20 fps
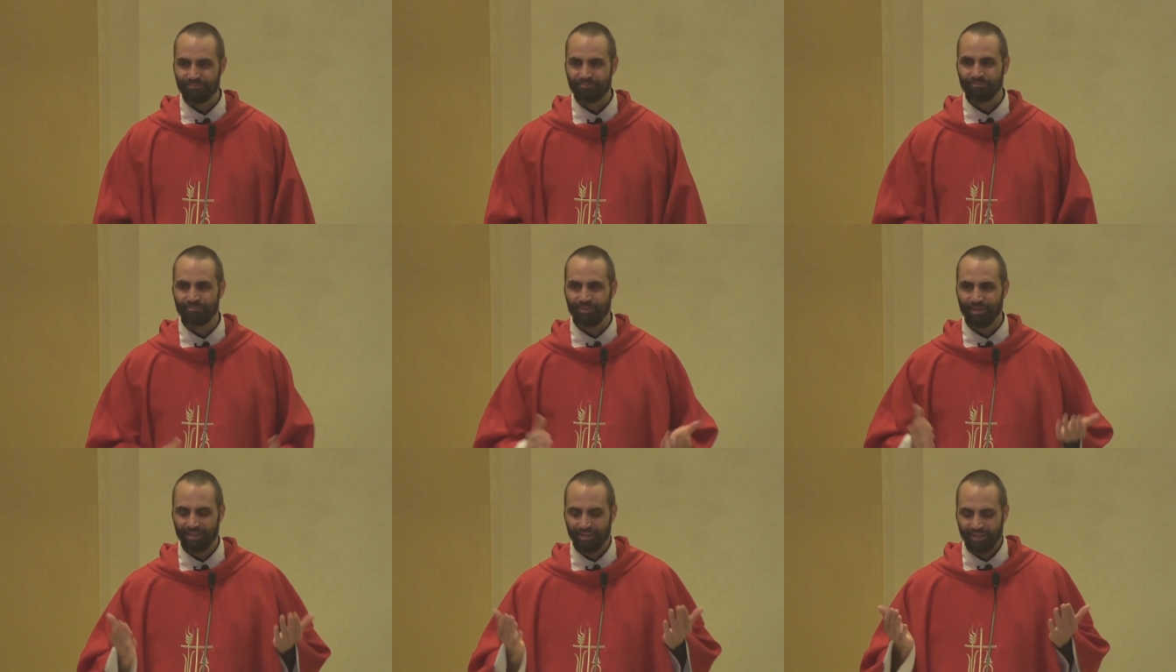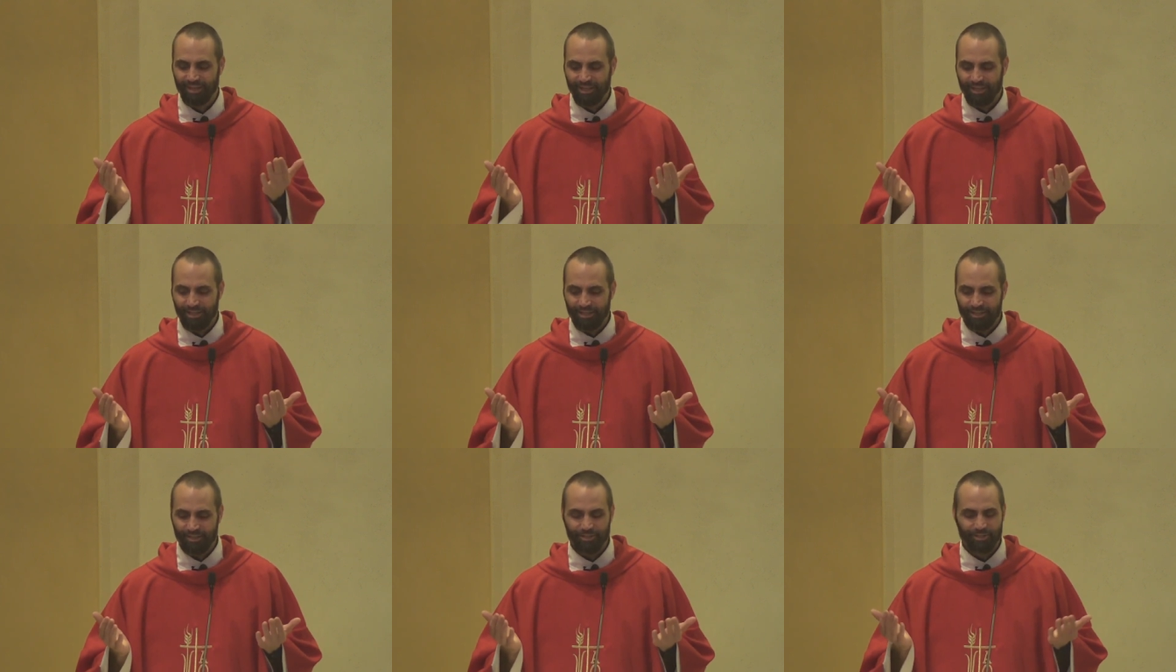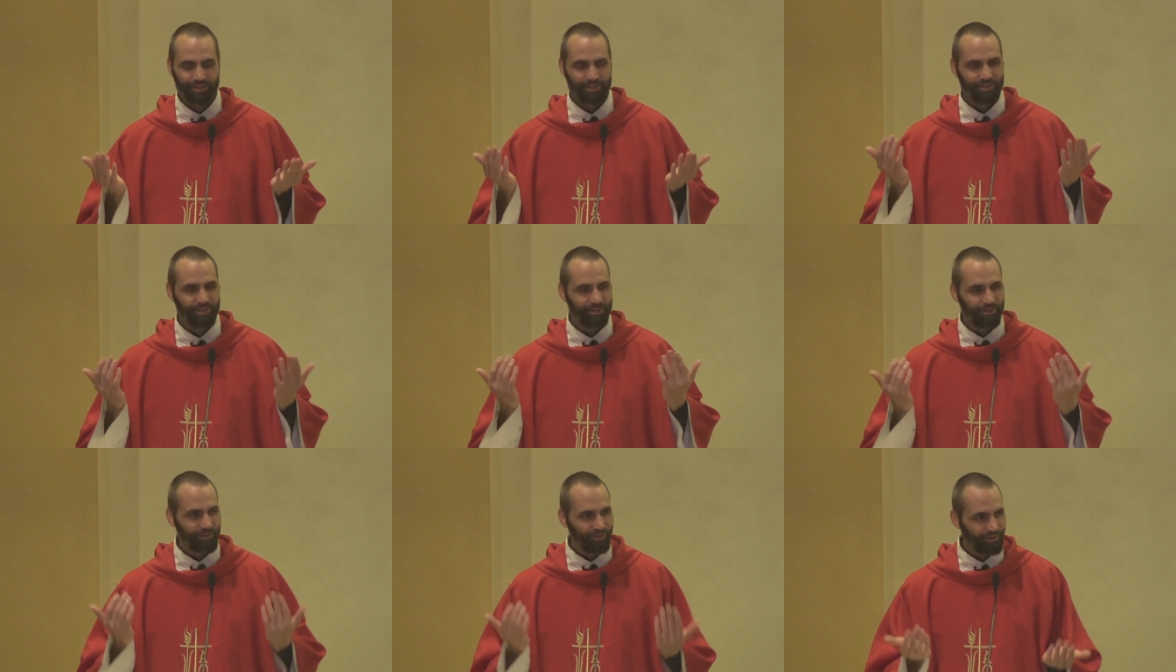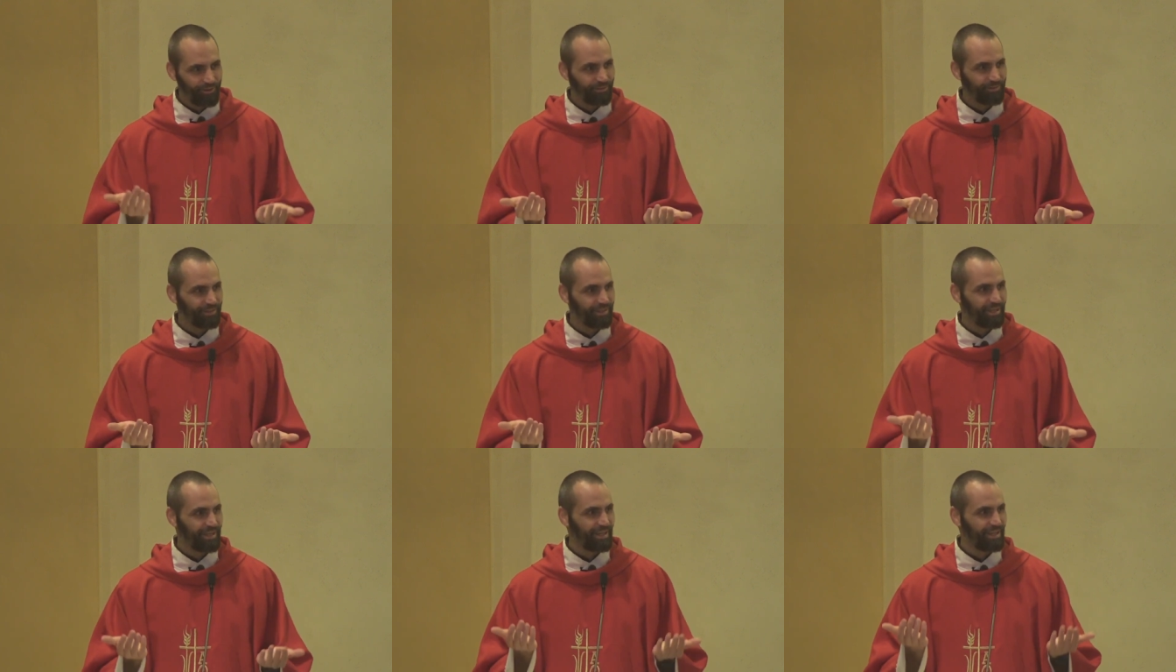but you can
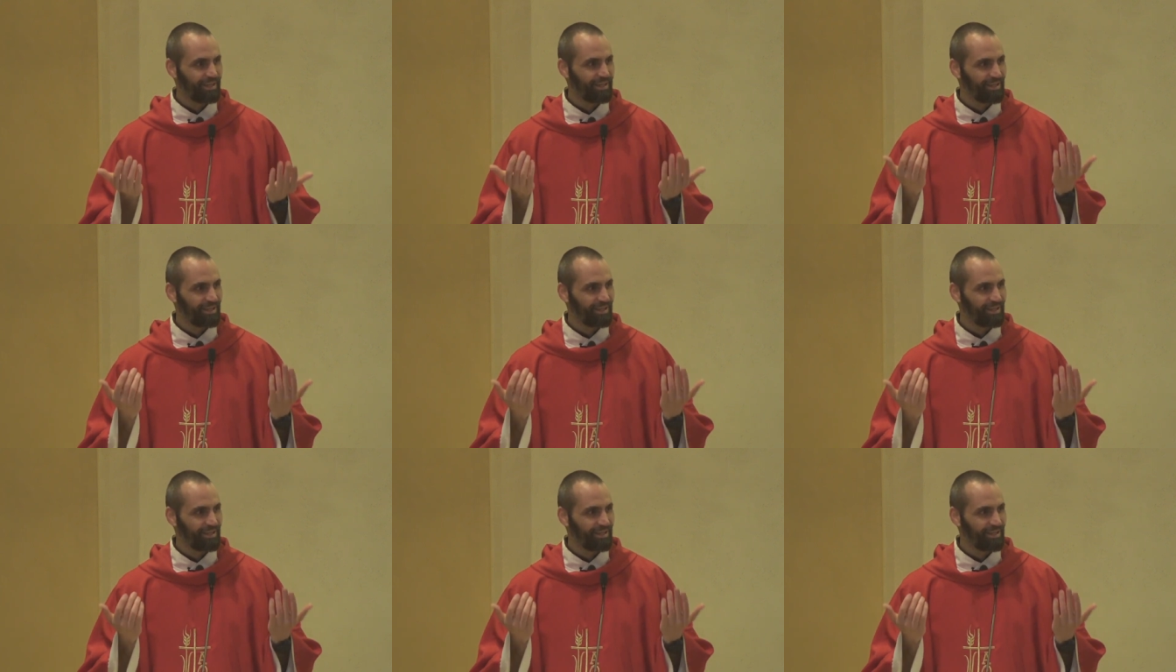only